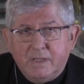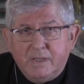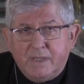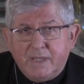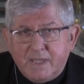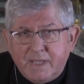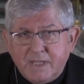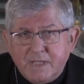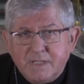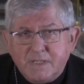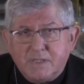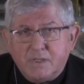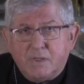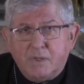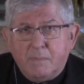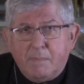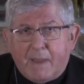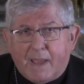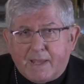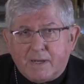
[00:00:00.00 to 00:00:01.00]
These are
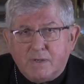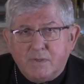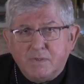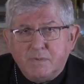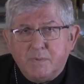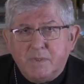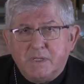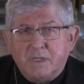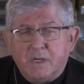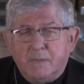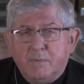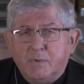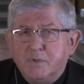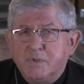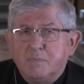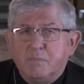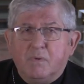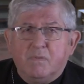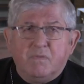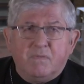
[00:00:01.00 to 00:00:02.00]
the matters which are
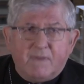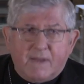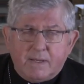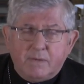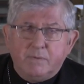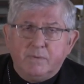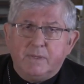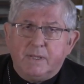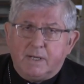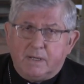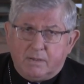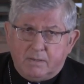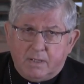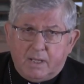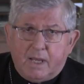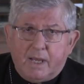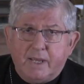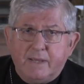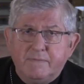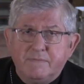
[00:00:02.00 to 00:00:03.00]
most profound in our
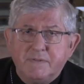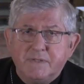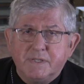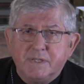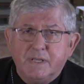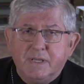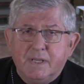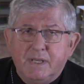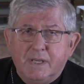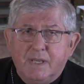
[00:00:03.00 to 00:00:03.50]
lives.